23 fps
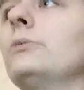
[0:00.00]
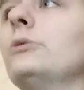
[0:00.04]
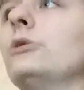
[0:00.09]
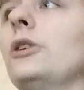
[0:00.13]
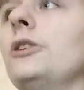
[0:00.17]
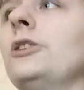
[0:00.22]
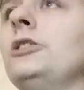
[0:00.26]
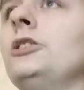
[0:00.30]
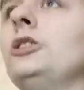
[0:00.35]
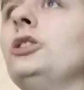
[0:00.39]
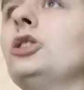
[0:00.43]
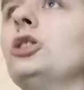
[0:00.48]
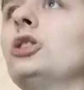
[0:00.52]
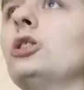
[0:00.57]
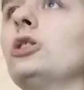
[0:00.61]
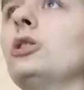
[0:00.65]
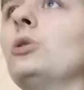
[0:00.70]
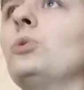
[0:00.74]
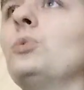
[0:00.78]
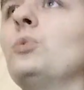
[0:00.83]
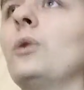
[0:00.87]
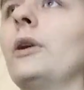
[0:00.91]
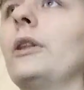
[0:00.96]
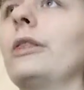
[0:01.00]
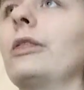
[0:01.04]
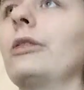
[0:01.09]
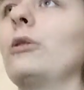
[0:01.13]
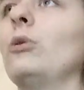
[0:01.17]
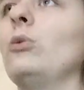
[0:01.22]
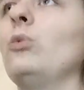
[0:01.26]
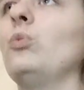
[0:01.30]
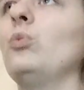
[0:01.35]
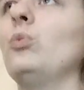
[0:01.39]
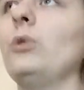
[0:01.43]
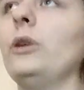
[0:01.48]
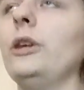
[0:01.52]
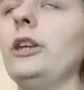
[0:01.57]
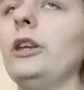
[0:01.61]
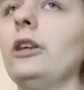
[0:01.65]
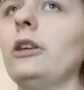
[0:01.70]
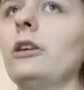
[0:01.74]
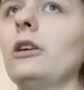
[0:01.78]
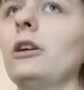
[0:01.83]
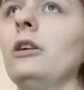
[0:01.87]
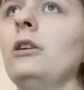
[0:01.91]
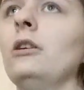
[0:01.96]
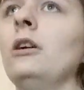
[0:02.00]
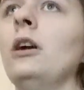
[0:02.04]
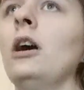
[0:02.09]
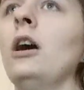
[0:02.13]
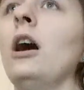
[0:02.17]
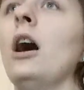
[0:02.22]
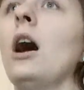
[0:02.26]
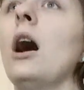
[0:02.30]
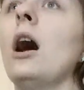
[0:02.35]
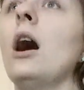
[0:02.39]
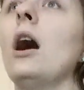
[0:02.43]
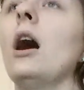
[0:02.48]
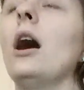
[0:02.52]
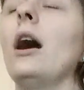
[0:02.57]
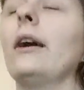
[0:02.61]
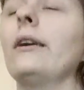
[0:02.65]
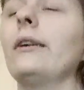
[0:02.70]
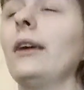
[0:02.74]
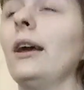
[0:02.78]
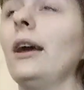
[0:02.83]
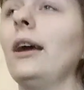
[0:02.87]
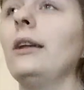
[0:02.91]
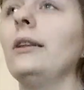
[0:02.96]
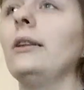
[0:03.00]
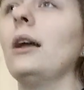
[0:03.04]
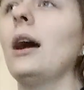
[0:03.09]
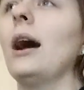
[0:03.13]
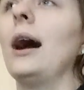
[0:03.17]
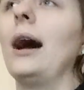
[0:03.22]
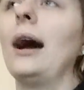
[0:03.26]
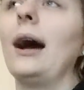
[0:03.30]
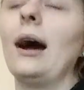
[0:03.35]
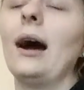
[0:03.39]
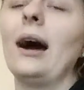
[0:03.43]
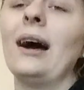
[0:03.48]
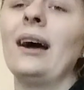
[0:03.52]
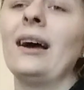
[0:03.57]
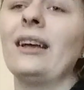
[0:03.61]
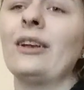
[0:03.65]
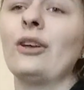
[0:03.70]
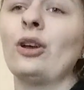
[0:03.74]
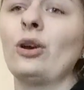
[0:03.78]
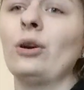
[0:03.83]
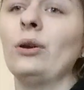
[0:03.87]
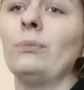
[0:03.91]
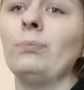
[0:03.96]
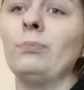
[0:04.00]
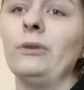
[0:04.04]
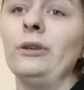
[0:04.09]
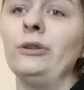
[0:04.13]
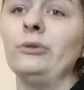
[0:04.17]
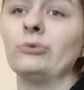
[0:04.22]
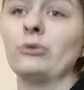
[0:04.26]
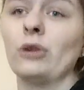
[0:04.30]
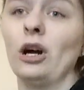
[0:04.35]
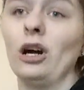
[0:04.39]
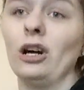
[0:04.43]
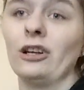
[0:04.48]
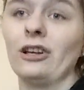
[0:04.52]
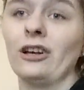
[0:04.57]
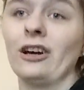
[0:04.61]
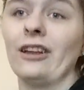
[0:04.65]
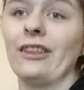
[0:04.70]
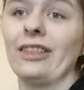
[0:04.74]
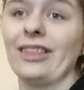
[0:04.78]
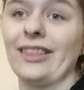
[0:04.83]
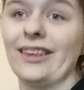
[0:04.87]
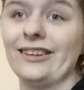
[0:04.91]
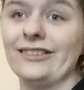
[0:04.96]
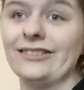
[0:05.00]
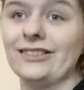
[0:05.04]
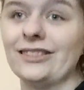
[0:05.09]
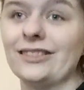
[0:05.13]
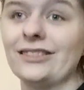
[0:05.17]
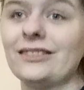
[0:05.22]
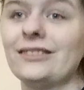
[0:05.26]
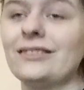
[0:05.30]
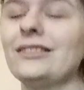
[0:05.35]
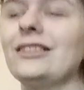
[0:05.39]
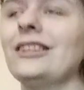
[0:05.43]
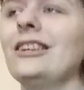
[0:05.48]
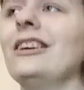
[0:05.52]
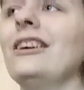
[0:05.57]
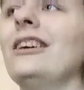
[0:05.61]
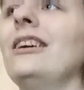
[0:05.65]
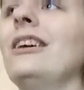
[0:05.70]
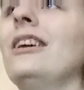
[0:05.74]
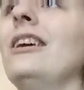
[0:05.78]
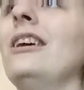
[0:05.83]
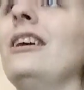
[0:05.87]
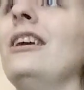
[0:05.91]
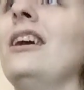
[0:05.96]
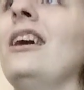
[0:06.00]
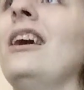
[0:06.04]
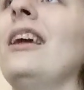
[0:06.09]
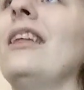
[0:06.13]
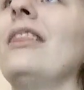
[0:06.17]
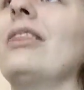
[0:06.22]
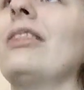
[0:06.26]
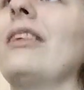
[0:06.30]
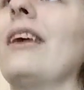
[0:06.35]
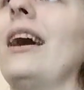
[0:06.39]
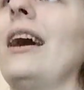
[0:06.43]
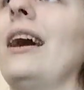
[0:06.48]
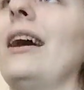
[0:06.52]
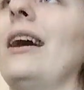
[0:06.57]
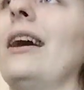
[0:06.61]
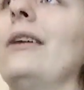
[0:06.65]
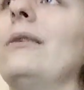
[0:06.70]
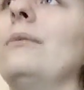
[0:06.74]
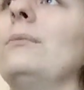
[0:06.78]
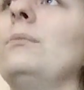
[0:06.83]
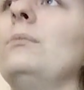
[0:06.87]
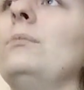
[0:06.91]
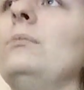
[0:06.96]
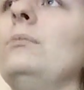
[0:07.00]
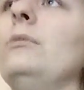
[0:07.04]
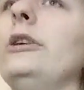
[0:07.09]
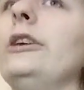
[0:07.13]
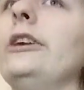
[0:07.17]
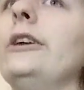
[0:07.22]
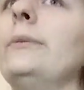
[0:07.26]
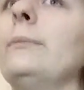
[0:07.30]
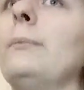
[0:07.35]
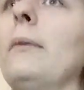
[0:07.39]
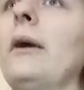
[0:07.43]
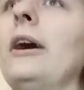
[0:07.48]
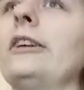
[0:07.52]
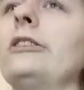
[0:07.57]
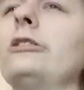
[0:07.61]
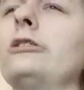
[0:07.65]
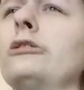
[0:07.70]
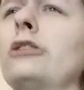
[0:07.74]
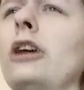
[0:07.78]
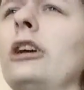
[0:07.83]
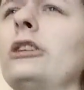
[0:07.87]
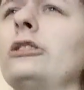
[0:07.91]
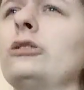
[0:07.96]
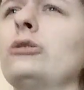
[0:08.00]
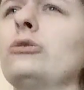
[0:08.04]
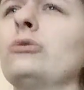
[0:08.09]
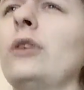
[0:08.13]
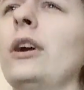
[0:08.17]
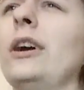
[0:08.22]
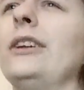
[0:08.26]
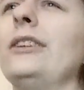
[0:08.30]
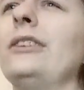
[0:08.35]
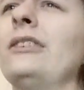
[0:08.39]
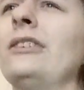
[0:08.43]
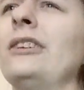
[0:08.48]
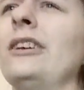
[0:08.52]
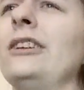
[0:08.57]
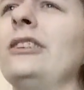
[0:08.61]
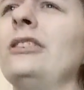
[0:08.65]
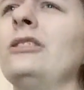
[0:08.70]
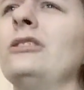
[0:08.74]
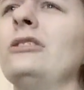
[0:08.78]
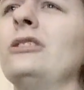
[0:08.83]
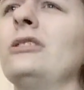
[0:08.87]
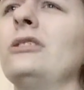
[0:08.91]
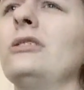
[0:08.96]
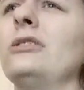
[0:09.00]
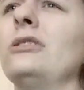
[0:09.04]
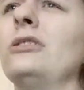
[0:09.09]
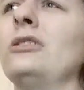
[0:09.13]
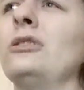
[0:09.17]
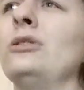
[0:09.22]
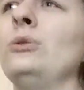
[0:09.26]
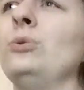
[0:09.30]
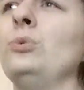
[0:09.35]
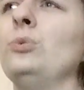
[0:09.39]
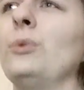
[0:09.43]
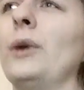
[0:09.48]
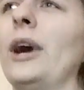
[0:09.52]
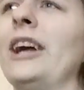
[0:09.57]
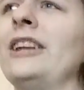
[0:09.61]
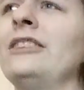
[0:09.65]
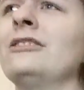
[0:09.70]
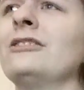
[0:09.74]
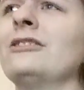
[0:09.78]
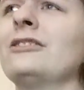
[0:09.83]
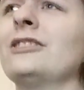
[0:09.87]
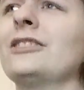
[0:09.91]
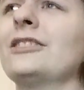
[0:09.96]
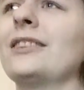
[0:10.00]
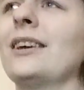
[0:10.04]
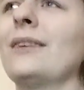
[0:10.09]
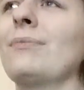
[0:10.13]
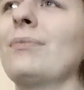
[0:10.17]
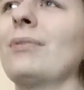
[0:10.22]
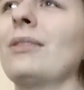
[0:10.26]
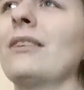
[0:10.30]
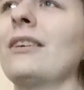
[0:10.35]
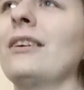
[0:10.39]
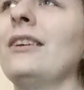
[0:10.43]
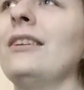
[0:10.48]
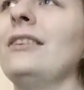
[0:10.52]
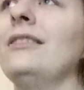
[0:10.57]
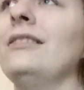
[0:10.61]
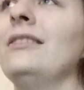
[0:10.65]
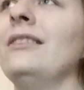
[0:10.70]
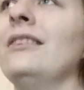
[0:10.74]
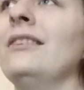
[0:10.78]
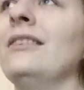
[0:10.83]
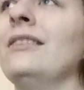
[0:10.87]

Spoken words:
pretty sure it was the week. Again, I could be wrong on this. That me and my crush, like, did a duet or something.